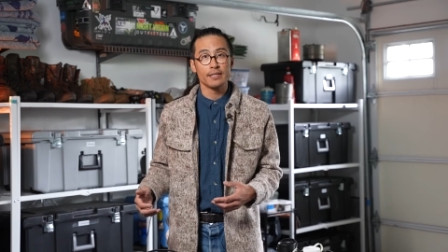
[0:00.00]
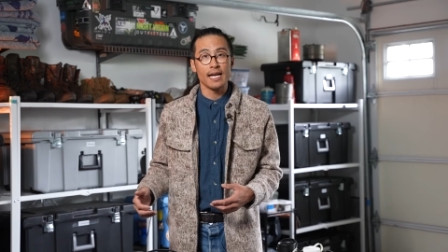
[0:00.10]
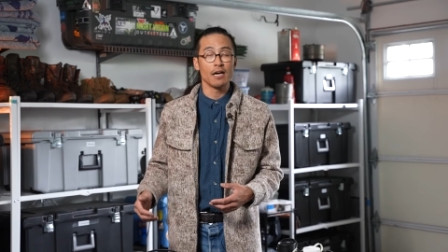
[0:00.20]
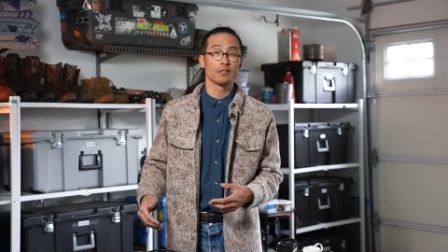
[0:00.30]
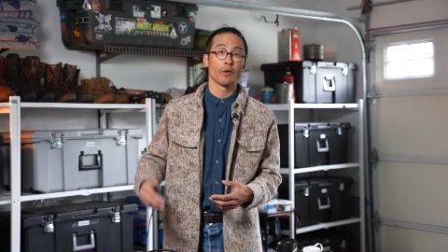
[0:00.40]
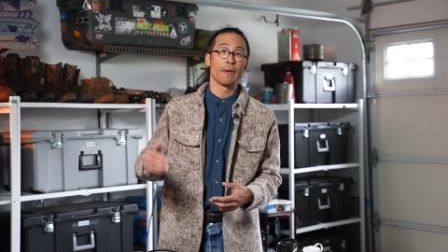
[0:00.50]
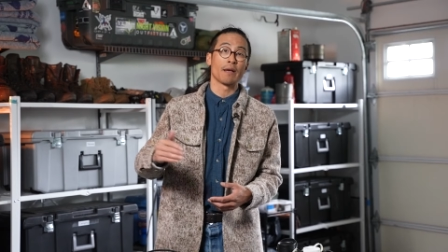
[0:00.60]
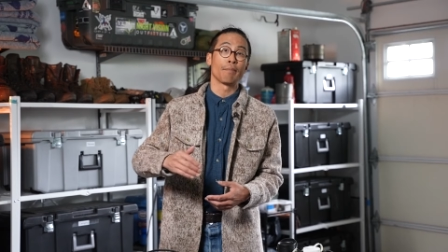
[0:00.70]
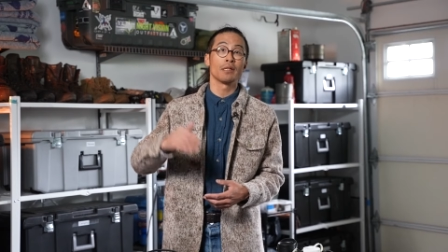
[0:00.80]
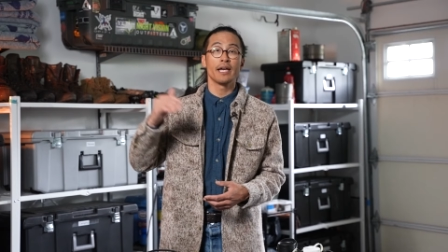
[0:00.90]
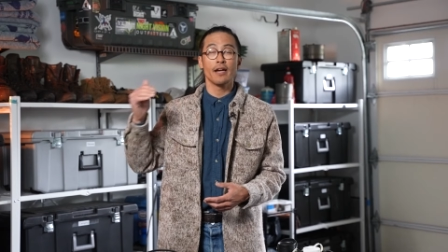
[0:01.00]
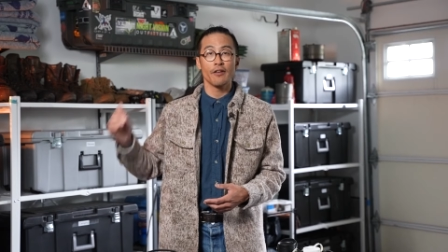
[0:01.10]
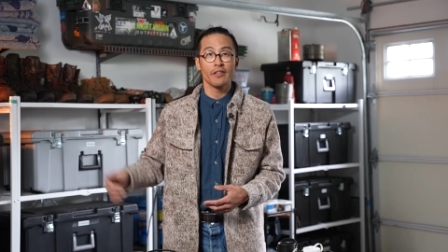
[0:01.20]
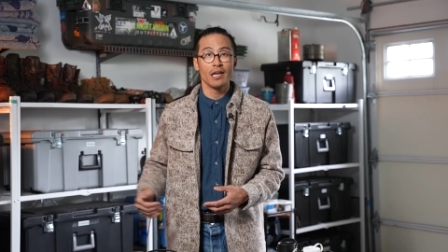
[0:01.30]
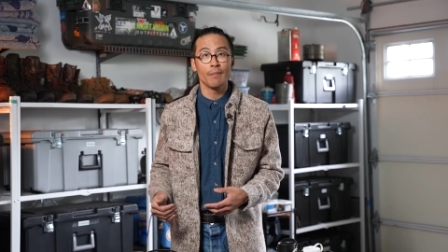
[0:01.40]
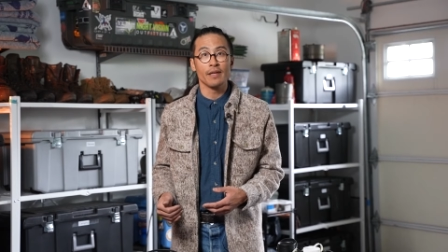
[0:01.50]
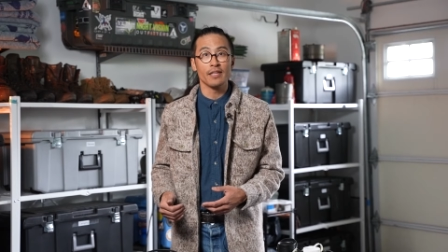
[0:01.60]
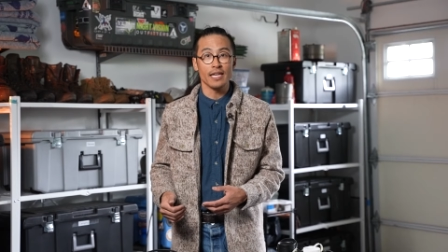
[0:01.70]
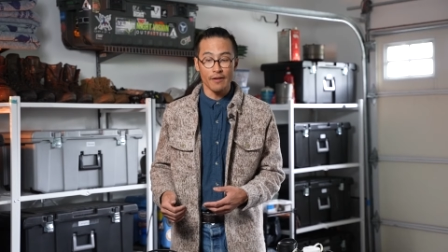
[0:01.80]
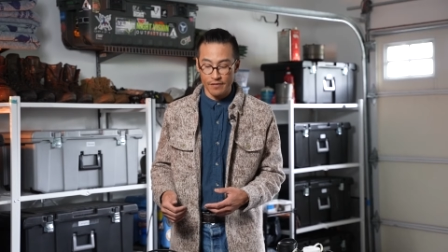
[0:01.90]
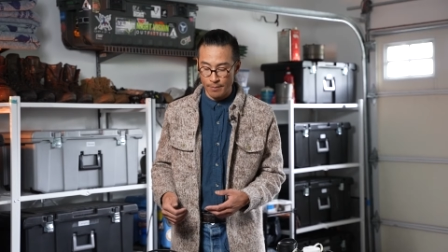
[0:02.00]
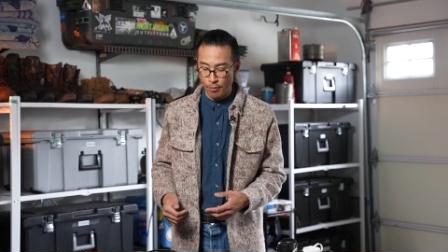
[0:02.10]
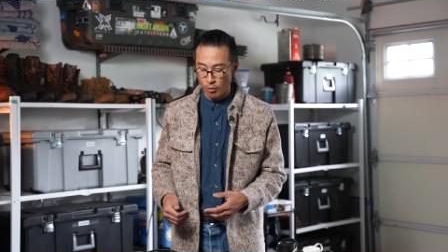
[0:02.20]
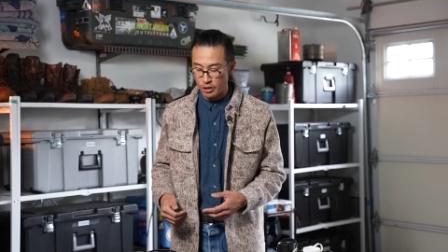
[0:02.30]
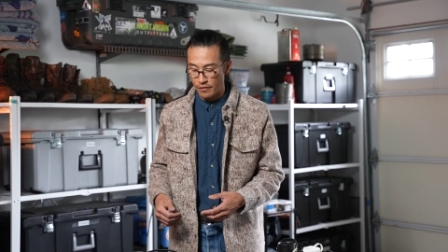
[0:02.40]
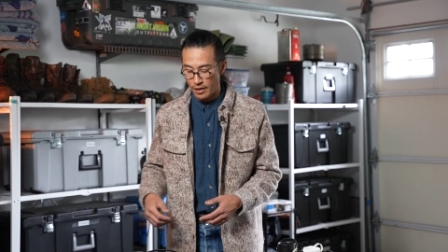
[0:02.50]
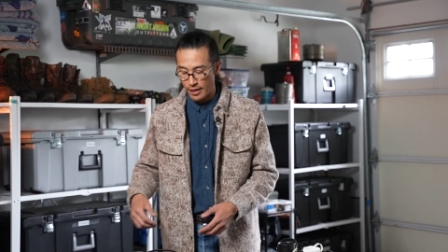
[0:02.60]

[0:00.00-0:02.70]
down, so we make a play on them in the evening portion of the